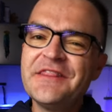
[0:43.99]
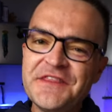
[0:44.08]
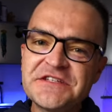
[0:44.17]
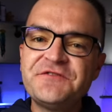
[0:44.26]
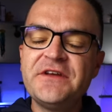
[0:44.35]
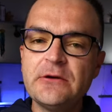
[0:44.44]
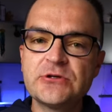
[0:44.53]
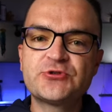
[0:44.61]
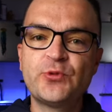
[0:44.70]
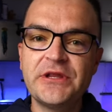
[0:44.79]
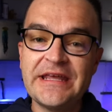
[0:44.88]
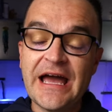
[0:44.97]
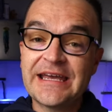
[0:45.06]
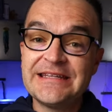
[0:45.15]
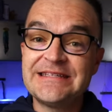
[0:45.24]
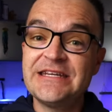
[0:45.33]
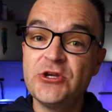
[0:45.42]
This video is really a
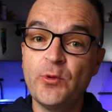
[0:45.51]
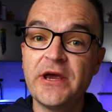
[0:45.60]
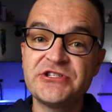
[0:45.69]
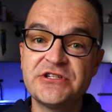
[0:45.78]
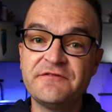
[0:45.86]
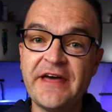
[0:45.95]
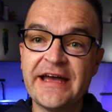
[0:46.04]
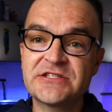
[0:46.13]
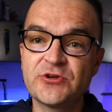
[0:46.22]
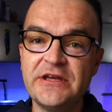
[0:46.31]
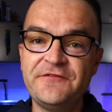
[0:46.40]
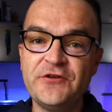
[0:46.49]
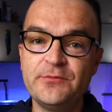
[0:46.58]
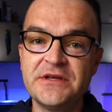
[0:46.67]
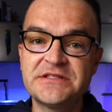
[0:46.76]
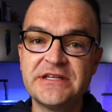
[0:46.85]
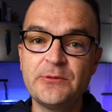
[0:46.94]
continuation of that, so if you
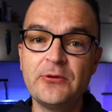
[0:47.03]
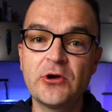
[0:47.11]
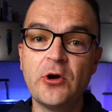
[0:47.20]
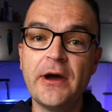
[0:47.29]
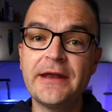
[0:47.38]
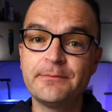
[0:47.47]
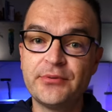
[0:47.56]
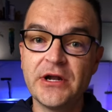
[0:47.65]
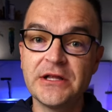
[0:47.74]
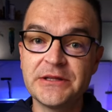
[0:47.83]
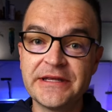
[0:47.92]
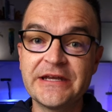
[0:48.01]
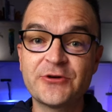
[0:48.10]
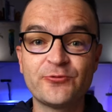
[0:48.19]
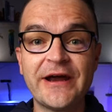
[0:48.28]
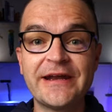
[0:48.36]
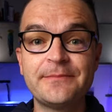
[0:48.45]
missed it, we will go ahead and put a link
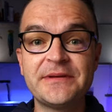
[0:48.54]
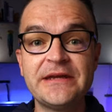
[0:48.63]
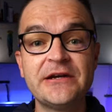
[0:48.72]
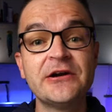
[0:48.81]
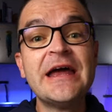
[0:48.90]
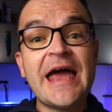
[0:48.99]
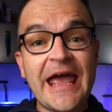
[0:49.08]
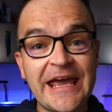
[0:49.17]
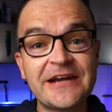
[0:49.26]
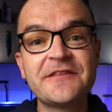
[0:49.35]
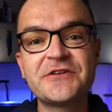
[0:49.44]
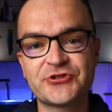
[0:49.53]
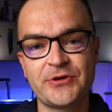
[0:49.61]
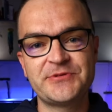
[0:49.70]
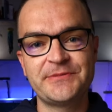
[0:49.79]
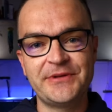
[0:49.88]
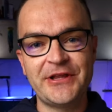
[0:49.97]
right up here and in the
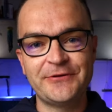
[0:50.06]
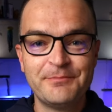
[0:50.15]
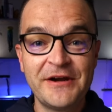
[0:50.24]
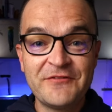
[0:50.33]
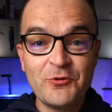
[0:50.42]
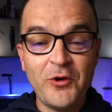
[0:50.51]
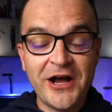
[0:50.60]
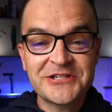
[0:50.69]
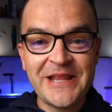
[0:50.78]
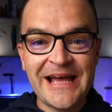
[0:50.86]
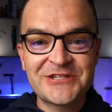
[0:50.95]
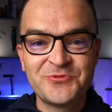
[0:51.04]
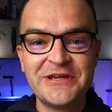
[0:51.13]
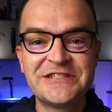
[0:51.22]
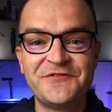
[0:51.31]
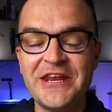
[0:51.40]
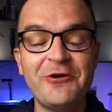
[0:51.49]
description below. But if you watched last
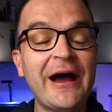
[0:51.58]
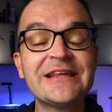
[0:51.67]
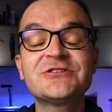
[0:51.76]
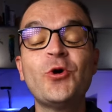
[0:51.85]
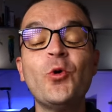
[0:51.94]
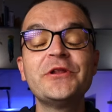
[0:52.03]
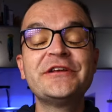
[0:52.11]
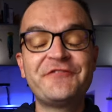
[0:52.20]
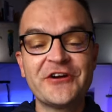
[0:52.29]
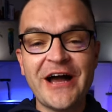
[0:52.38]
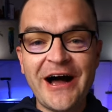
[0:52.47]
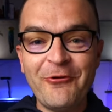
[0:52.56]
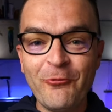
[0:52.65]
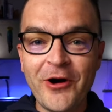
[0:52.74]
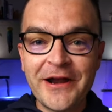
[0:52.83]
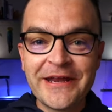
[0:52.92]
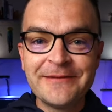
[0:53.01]
week's video, I totally forgot
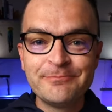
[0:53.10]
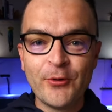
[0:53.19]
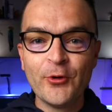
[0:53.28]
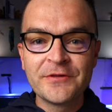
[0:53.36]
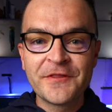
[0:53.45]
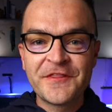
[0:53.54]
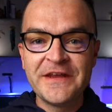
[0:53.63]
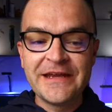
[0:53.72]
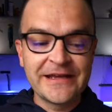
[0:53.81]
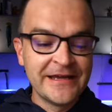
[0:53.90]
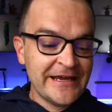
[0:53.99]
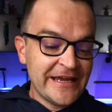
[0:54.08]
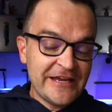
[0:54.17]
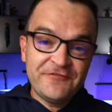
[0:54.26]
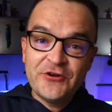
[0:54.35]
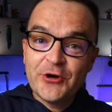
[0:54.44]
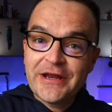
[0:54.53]
one important thing.
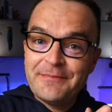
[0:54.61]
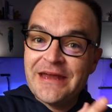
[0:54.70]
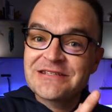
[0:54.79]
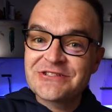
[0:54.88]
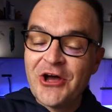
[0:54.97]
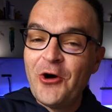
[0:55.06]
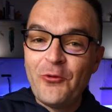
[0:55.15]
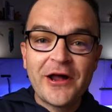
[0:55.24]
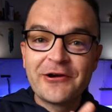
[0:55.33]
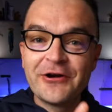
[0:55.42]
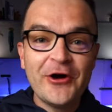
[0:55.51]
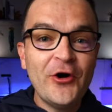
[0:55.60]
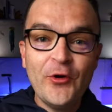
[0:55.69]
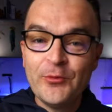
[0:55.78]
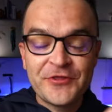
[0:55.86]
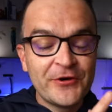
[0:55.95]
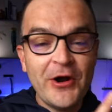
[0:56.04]
If you're gonna make salt water at home
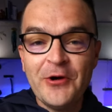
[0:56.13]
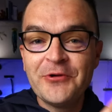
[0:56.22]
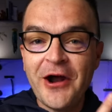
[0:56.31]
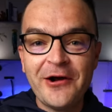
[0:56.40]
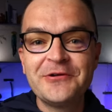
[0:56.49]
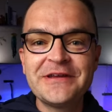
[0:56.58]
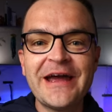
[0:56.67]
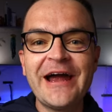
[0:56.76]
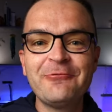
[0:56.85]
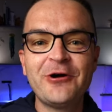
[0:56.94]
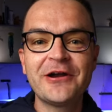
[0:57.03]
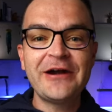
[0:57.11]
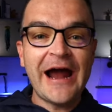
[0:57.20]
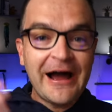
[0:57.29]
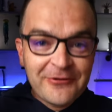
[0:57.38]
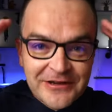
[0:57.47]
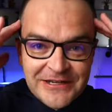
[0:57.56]
with your own RODI water,
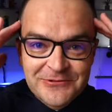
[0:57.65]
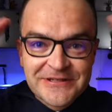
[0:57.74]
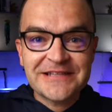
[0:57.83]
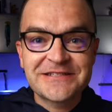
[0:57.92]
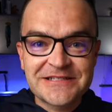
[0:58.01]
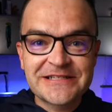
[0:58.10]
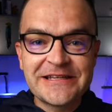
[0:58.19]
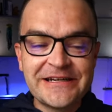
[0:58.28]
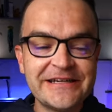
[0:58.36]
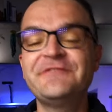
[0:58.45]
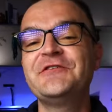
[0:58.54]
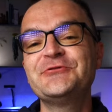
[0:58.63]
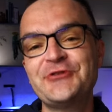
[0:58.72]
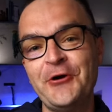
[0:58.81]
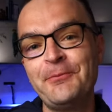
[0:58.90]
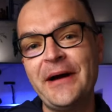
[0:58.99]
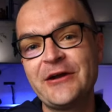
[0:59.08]
how can you test the salinity if you
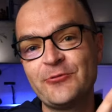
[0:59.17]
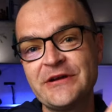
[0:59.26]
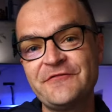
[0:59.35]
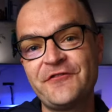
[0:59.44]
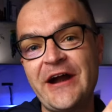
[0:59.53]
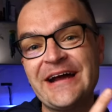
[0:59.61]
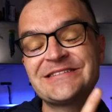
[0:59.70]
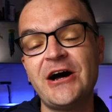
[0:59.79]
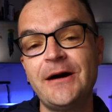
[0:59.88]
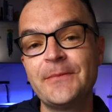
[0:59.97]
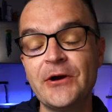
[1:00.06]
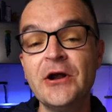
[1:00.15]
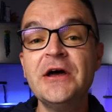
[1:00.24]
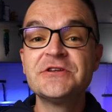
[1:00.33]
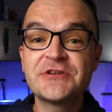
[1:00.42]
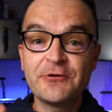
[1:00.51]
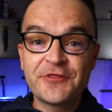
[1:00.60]
don't buy a refractometer?
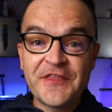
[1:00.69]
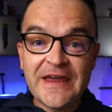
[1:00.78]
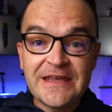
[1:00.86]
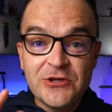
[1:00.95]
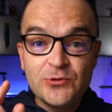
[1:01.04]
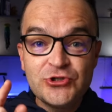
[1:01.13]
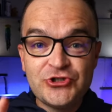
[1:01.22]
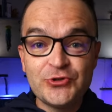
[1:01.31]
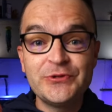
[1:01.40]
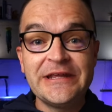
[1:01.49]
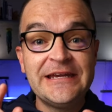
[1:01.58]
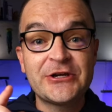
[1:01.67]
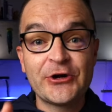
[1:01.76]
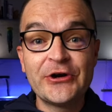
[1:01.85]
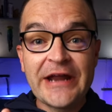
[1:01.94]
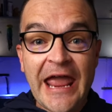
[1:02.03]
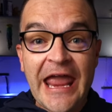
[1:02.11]
So thank you, Julie
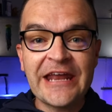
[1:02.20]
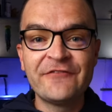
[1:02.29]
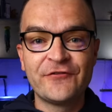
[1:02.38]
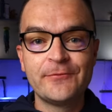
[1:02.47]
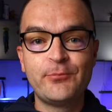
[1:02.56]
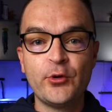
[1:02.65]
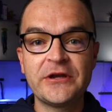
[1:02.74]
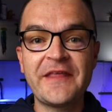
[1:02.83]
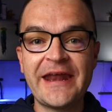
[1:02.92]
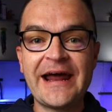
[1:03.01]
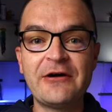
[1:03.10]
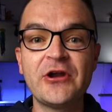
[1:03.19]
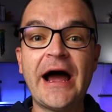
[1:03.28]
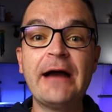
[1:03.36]
Kernahan, for pointing that out.